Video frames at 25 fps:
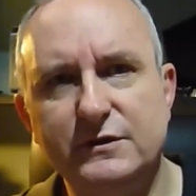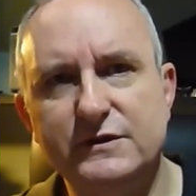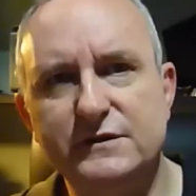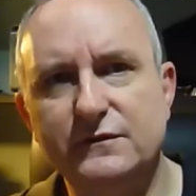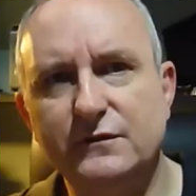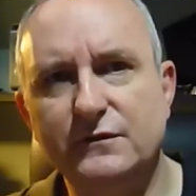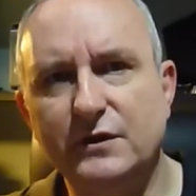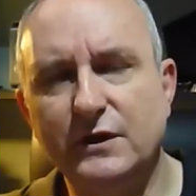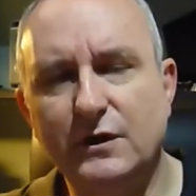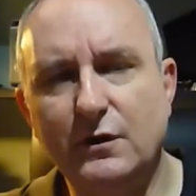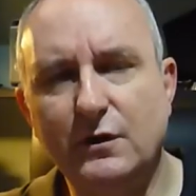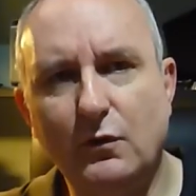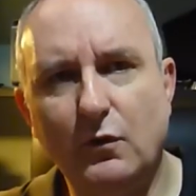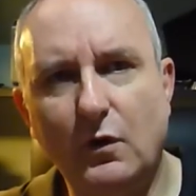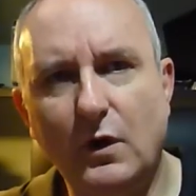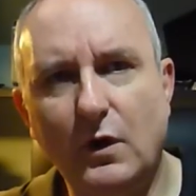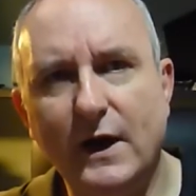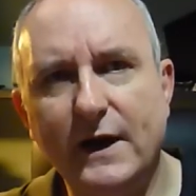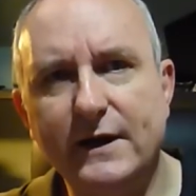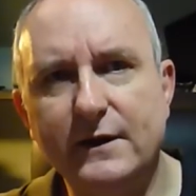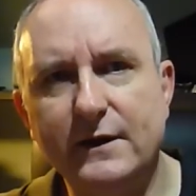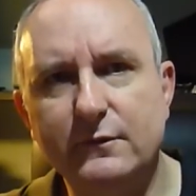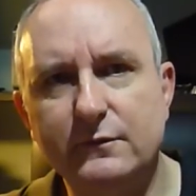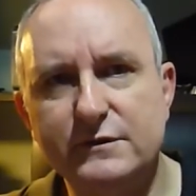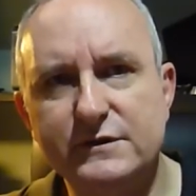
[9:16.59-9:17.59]
It's a very
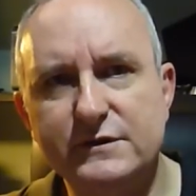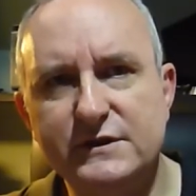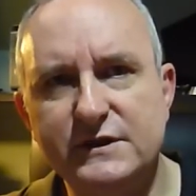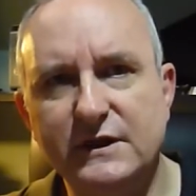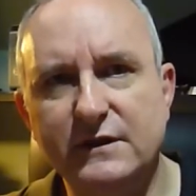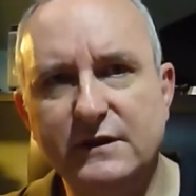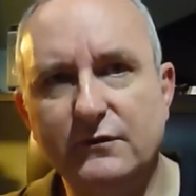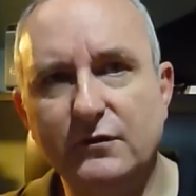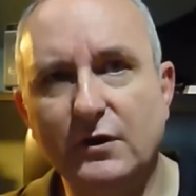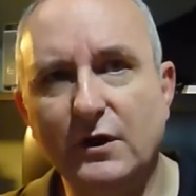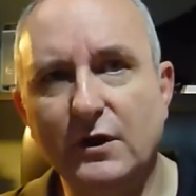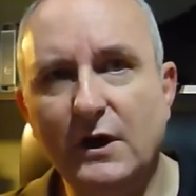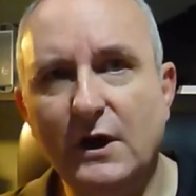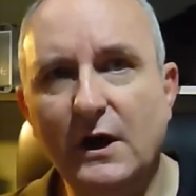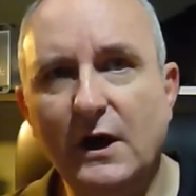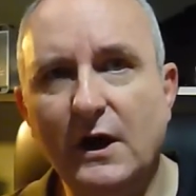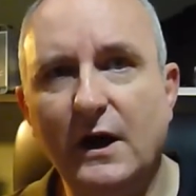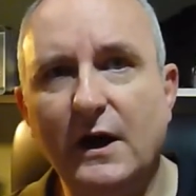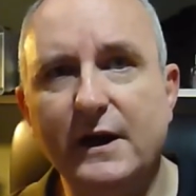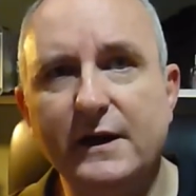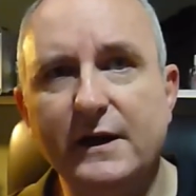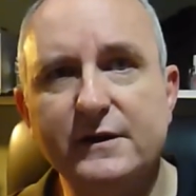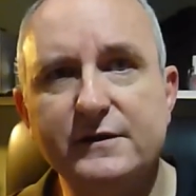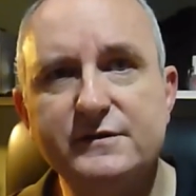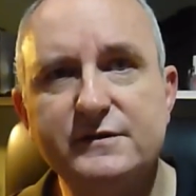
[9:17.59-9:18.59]
quiet receiver.
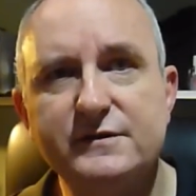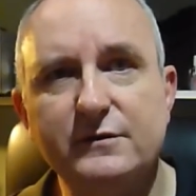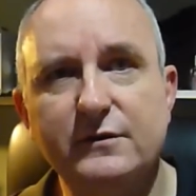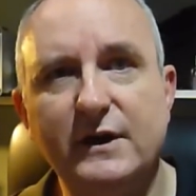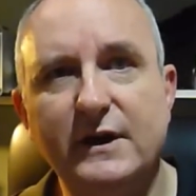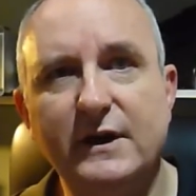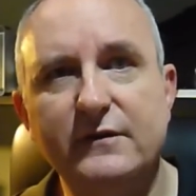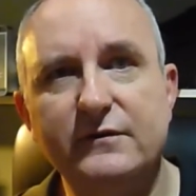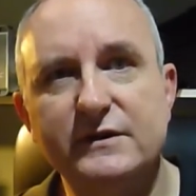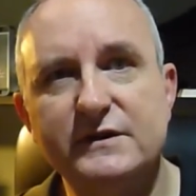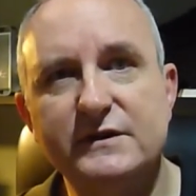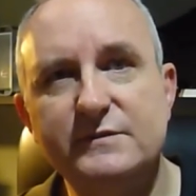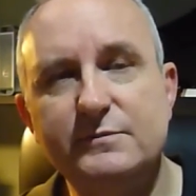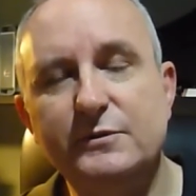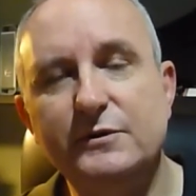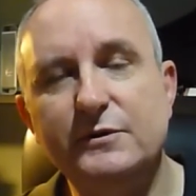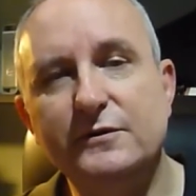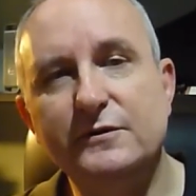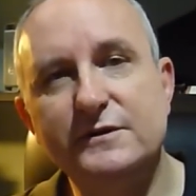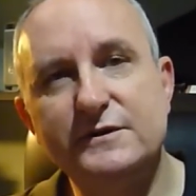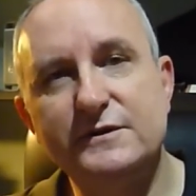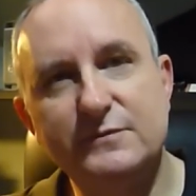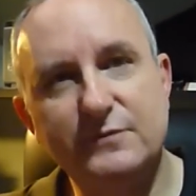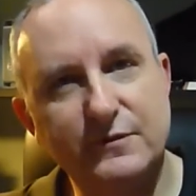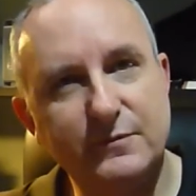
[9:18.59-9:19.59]
I also have
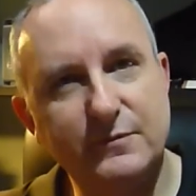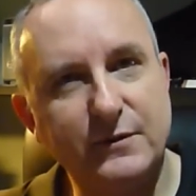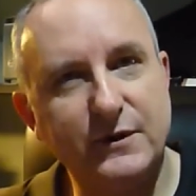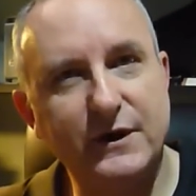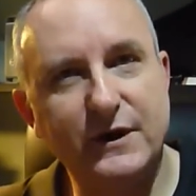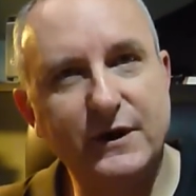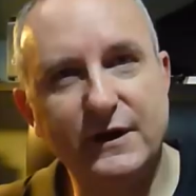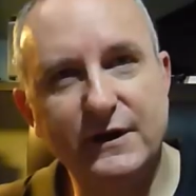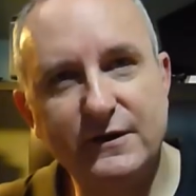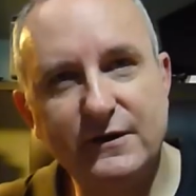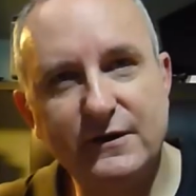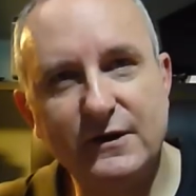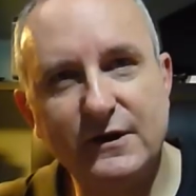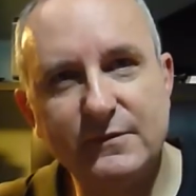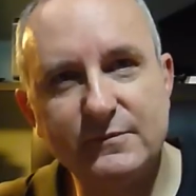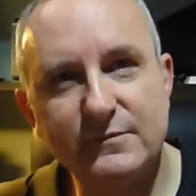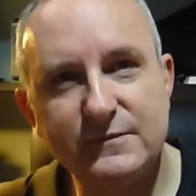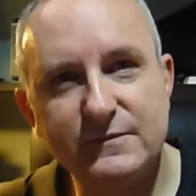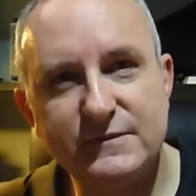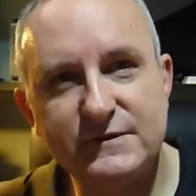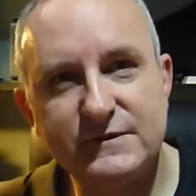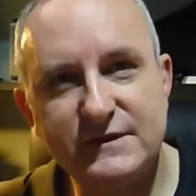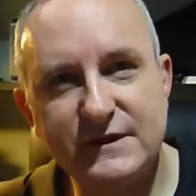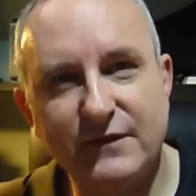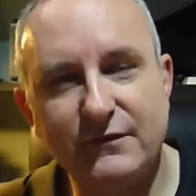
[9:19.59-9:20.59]
experience with my ICOM
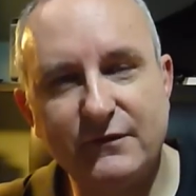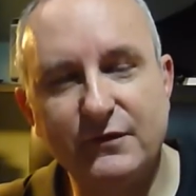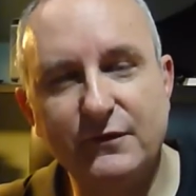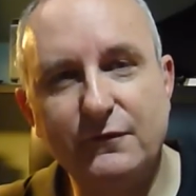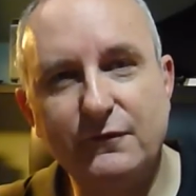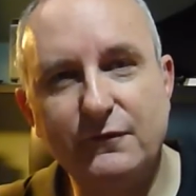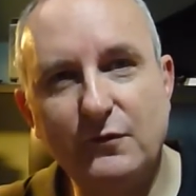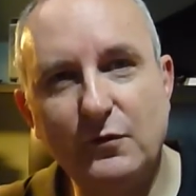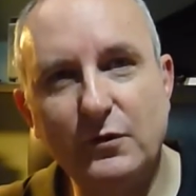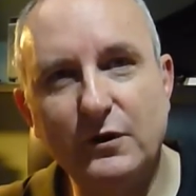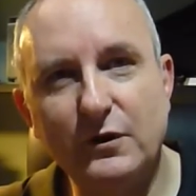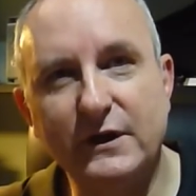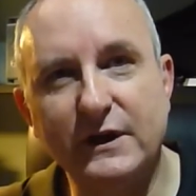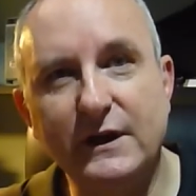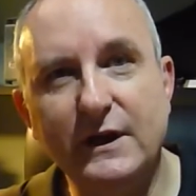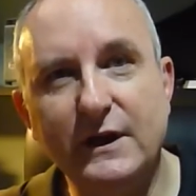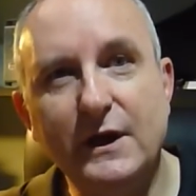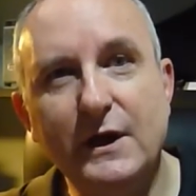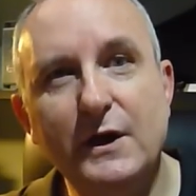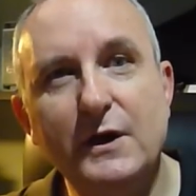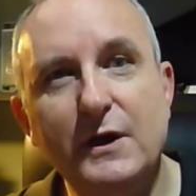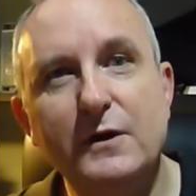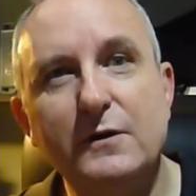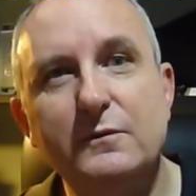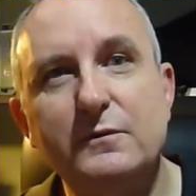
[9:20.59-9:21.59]
740,
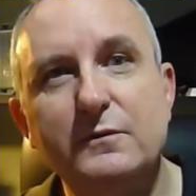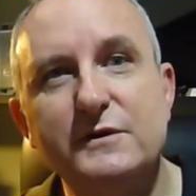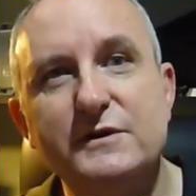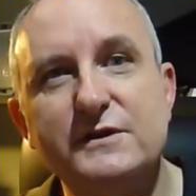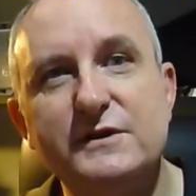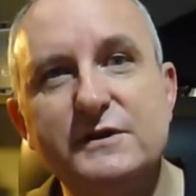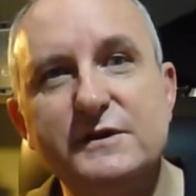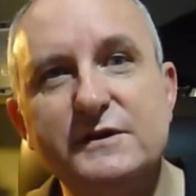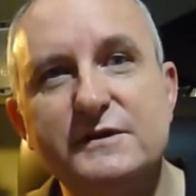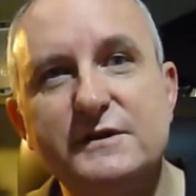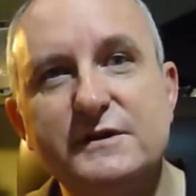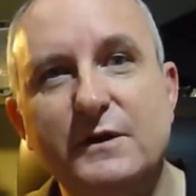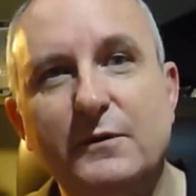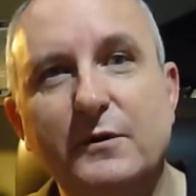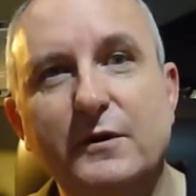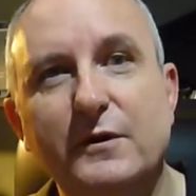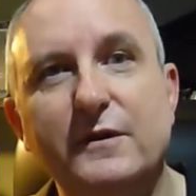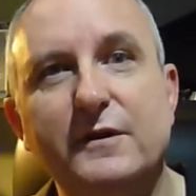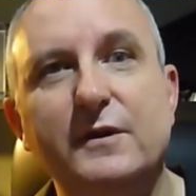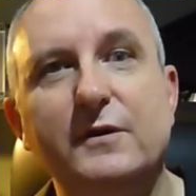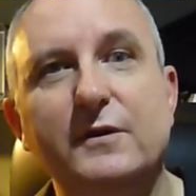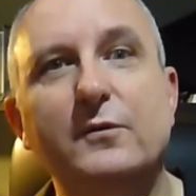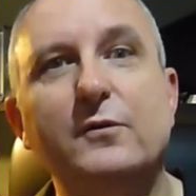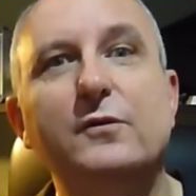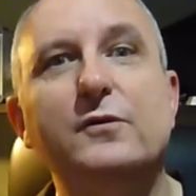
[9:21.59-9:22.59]
which is one
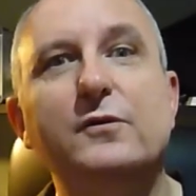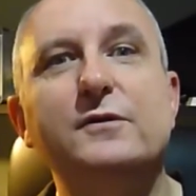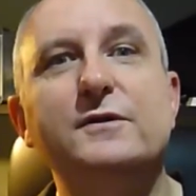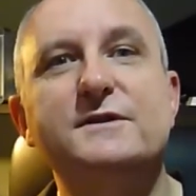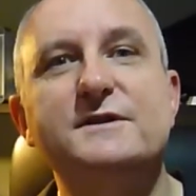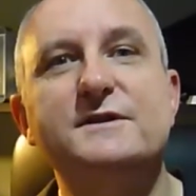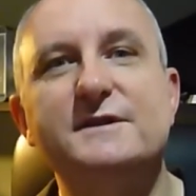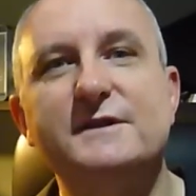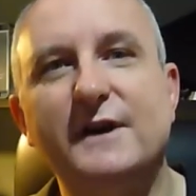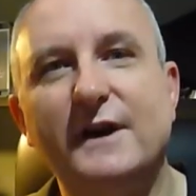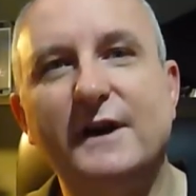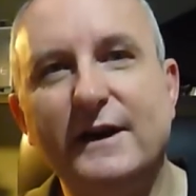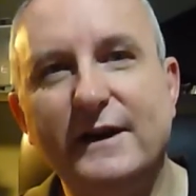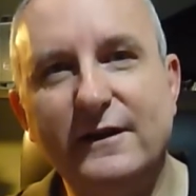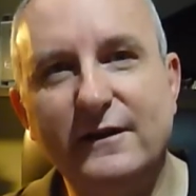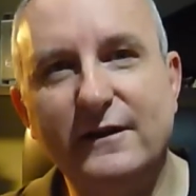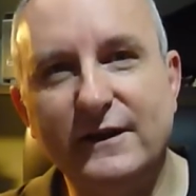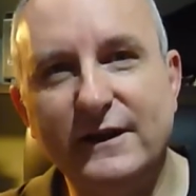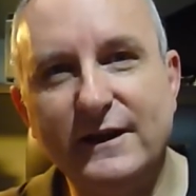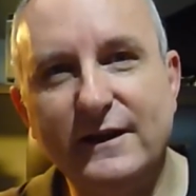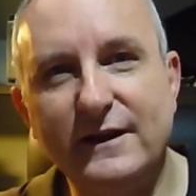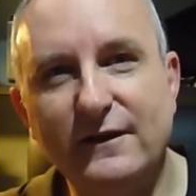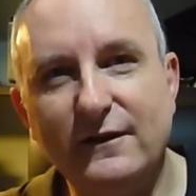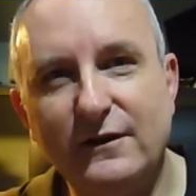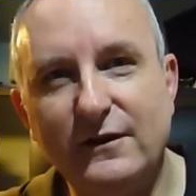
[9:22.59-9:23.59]
of the old
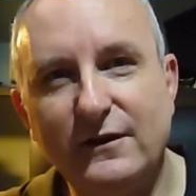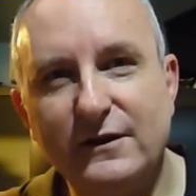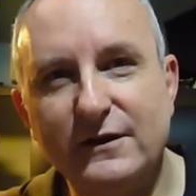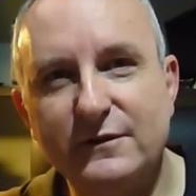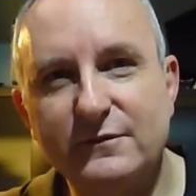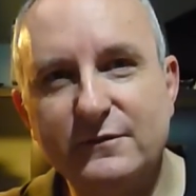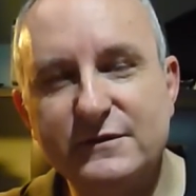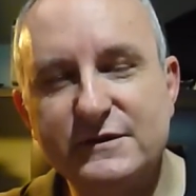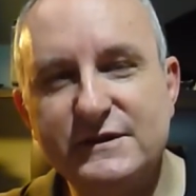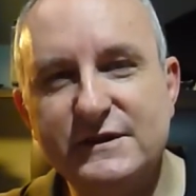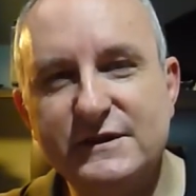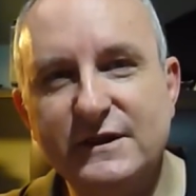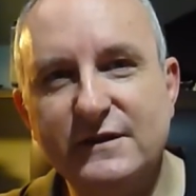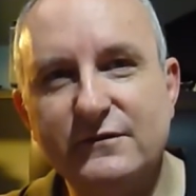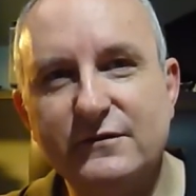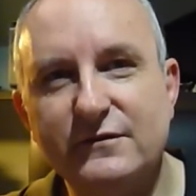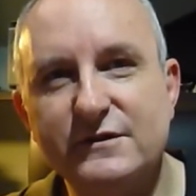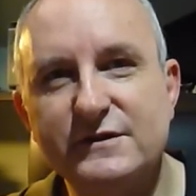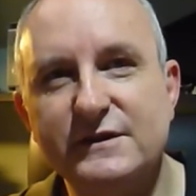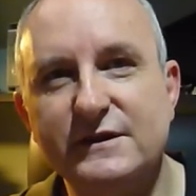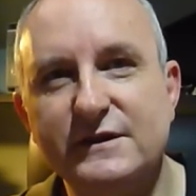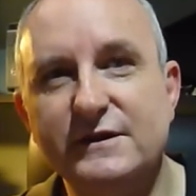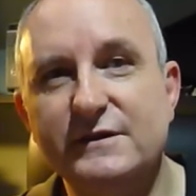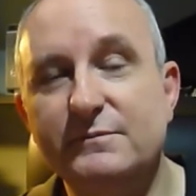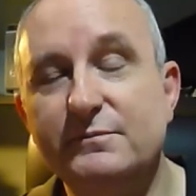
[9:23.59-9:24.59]
style analog
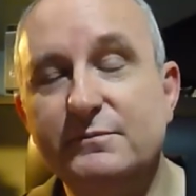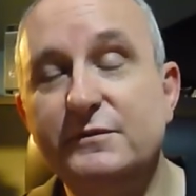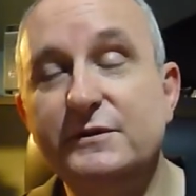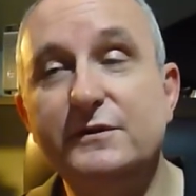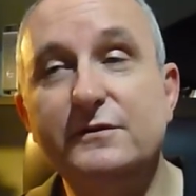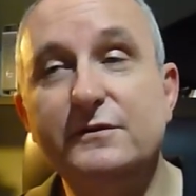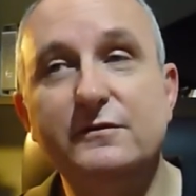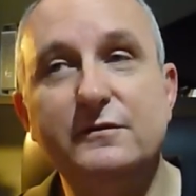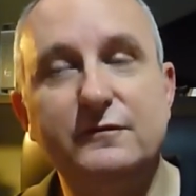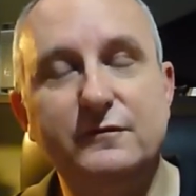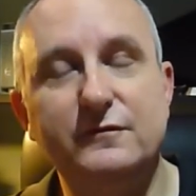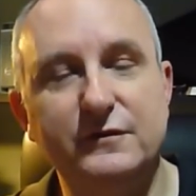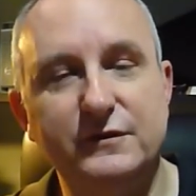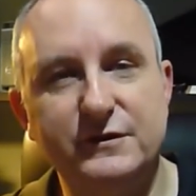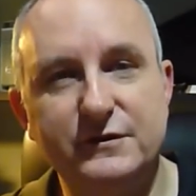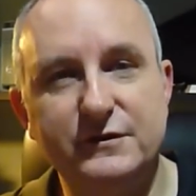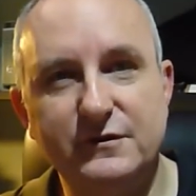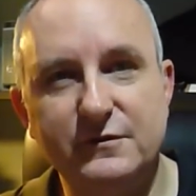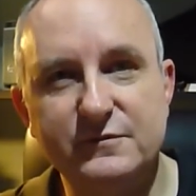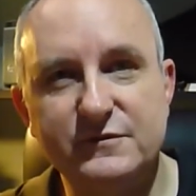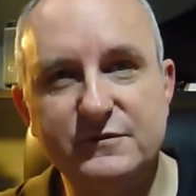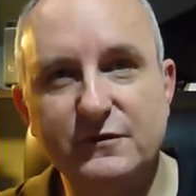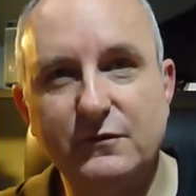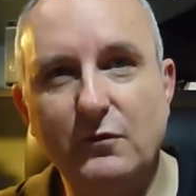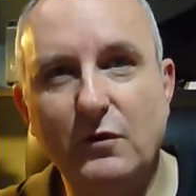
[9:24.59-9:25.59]
receivers, and it's beautiful in
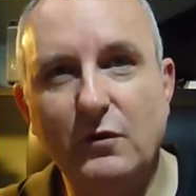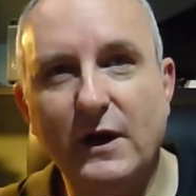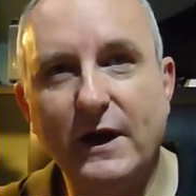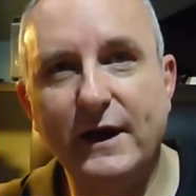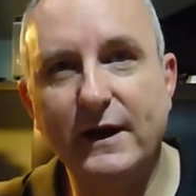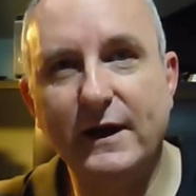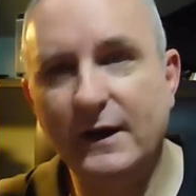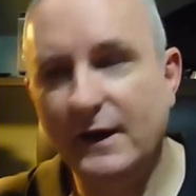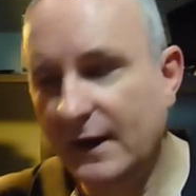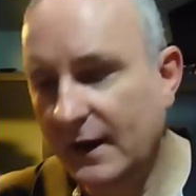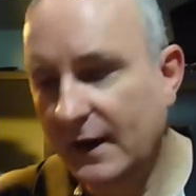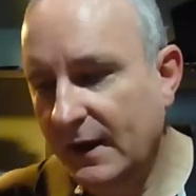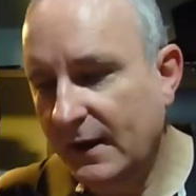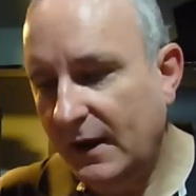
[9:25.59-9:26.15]
terms of quiet.